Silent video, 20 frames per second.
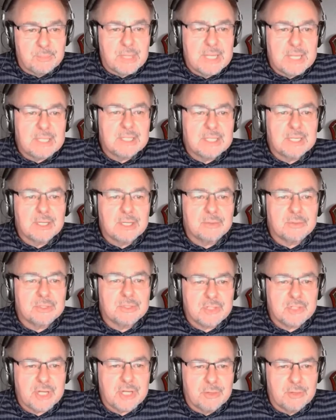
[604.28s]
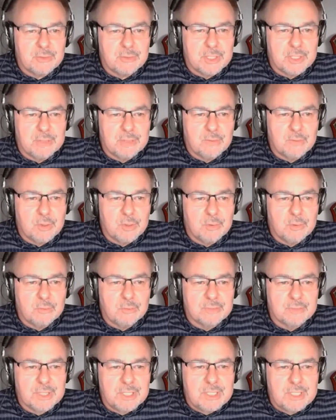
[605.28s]
depending on the charity
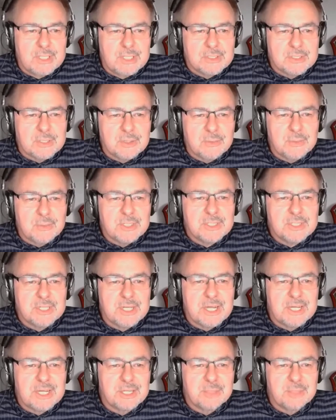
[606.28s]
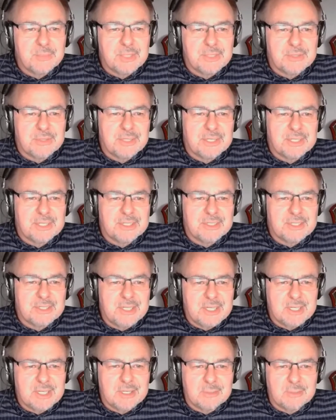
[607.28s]
involved. So there is an argument that,